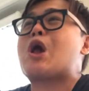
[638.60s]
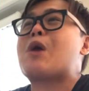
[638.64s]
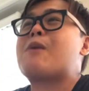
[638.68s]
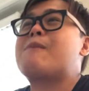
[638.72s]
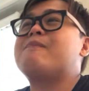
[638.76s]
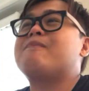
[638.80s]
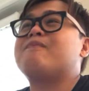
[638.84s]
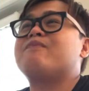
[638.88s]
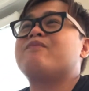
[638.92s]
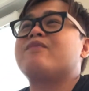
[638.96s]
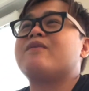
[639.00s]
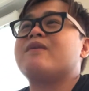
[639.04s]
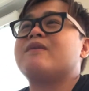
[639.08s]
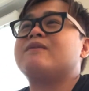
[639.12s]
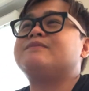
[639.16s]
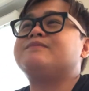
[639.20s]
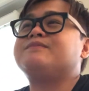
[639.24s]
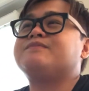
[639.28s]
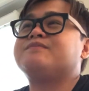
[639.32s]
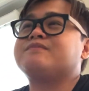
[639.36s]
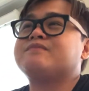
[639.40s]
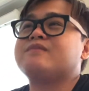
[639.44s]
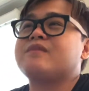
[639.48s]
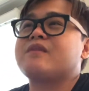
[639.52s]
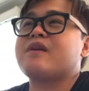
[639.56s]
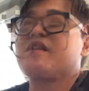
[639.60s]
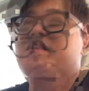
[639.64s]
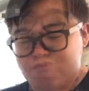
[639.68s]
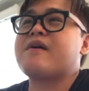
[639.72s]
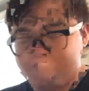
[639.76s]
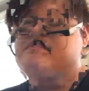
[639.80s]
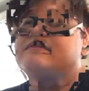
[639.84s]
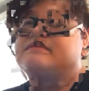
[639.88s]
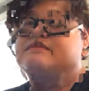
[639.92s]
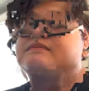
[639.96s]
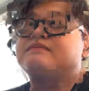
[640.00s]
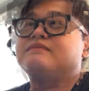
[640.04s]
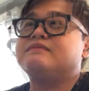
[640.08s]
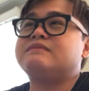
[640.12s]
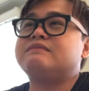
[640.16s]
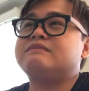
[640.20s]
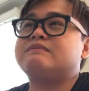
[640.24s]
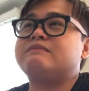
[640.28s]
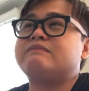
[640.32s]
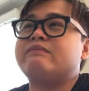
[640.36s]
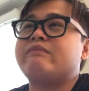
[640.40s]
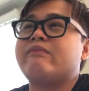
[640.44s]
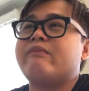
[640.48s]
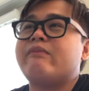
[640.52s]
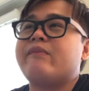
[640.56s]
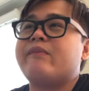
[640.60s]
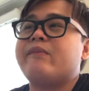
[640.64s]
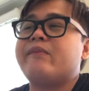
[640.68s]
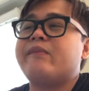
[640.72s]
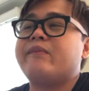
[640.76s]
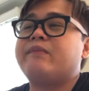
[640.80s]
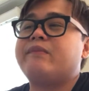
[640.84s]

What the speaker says: This is a great one to do as like meal prep.